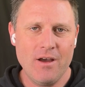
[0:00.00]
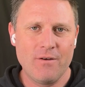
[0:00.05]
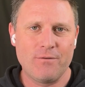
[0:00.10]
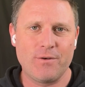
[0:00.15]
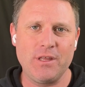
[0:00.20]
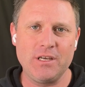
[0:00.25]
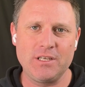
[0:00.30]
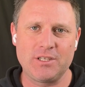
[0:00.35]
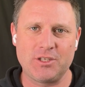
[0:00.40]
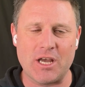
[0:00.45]

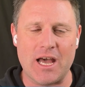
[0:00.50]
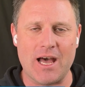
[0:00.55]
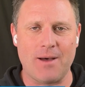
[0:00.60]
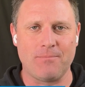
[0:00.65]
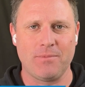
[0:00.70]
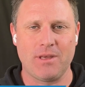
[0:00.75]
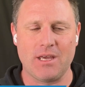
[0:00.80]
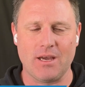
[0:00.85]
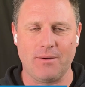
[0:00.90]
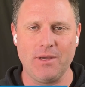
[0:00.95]
for this
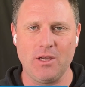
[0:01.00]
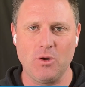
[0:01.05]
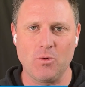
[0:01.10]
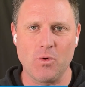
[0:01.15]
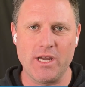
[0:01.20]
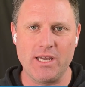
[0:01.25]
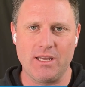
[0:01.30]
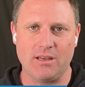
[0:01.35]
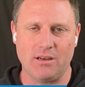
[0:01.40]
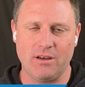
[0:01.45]
upcoming
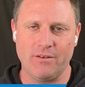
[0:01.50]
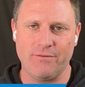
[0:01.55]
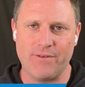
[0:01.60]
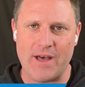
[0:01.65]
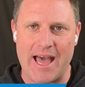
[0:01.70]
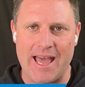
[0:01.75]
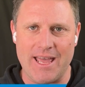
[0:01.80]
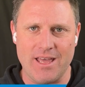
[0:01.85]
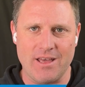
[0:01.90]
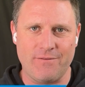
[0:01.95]
week of
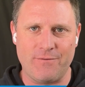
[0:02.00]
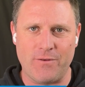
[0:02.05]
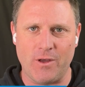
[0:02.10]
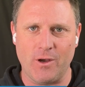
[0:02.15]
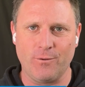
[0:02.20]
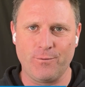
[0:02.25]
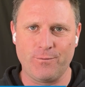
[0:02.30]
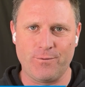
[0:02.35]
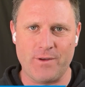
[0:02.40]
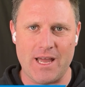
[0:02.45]

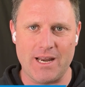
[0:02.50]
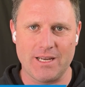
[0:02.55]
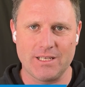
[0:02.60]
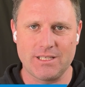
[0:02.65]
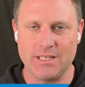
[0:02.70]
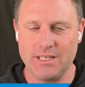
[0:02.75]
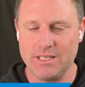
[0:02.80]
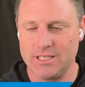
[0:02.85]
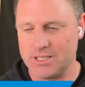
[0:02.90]
AFL Fantasy.